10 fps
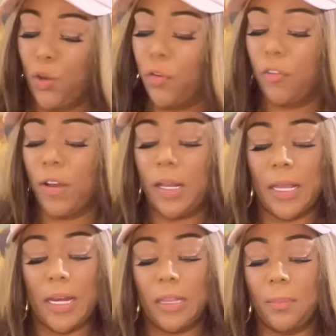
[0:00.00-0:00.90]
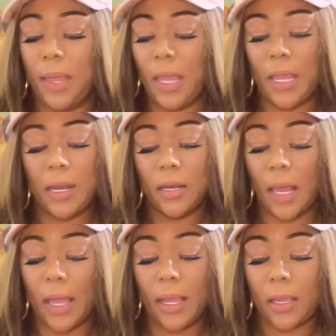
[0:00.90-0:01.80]
You regret letting them in.
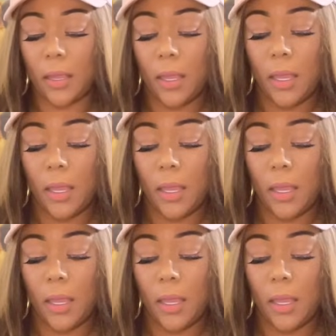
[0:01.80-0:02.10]
Like